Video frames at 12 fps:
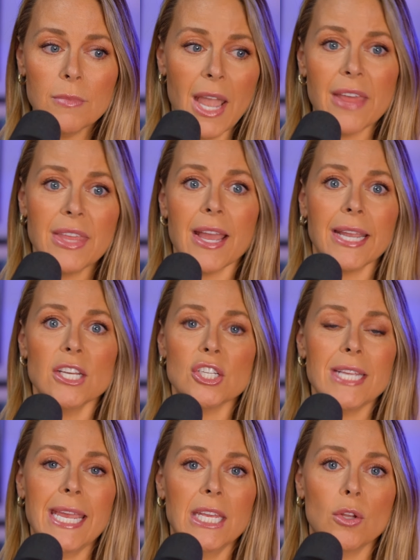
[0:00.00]
I think I can
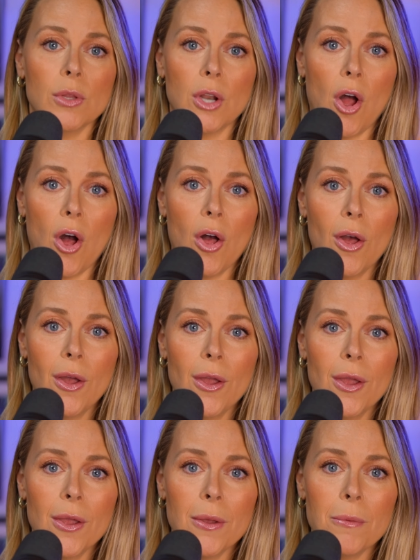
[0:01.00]
just handle it all.
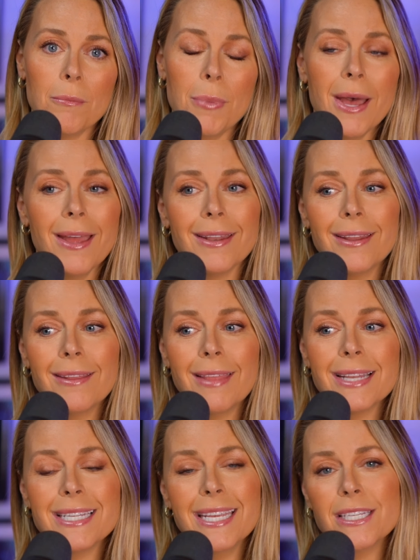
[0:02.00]
But
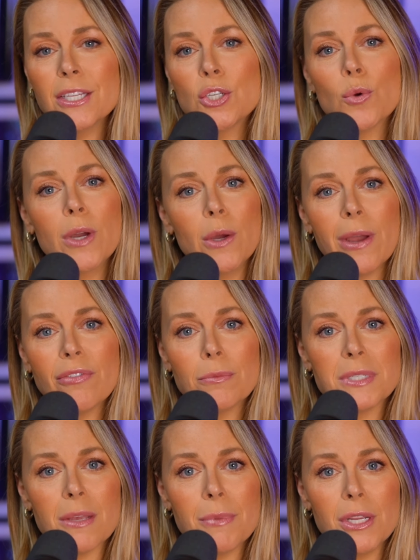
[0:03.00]
that takes the joy away from
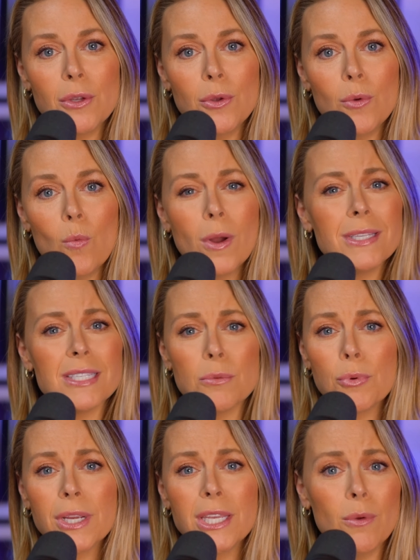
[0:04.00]
somebody who wants to
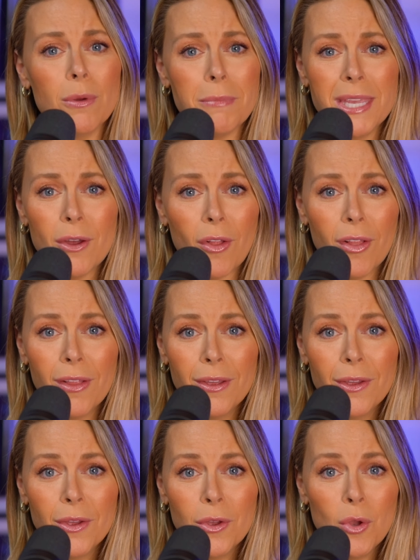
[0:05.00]
bring you a meal,
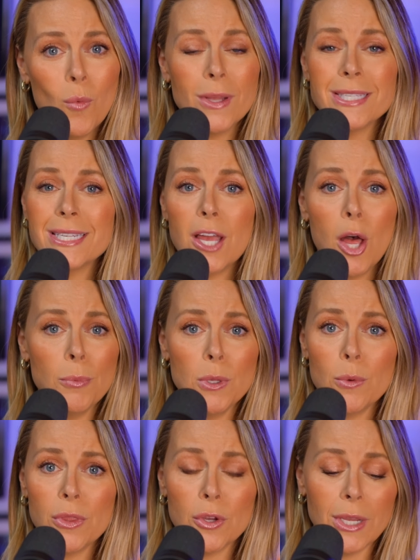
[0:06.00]
who wants to help you
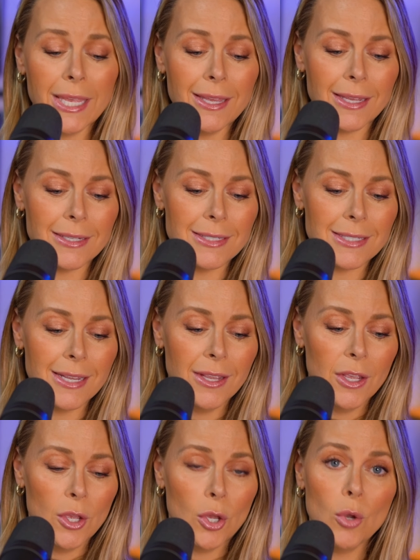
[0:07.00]
with your kids,
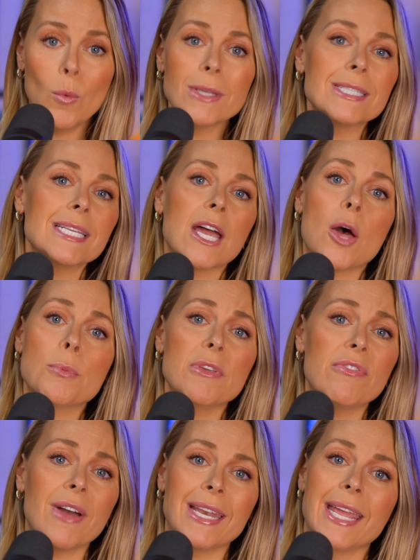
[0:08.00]
who wants to help you
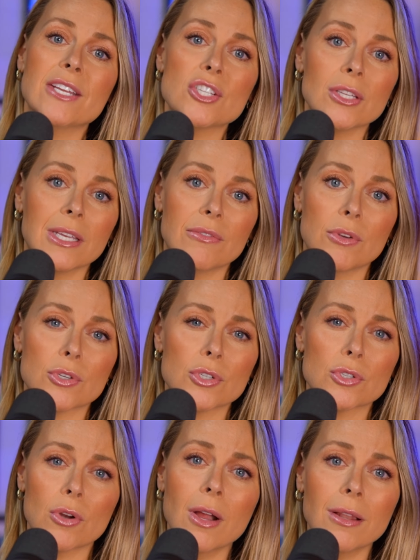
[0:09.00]
financially if you're
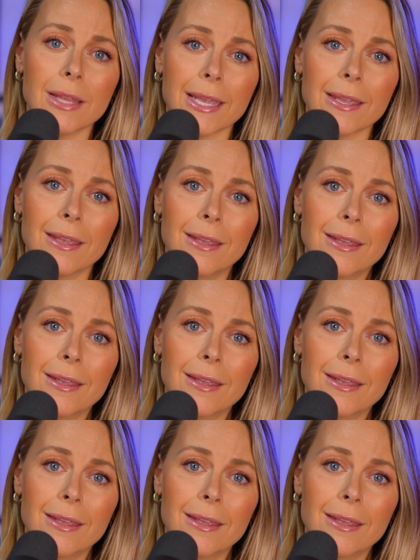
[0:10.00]
struggling.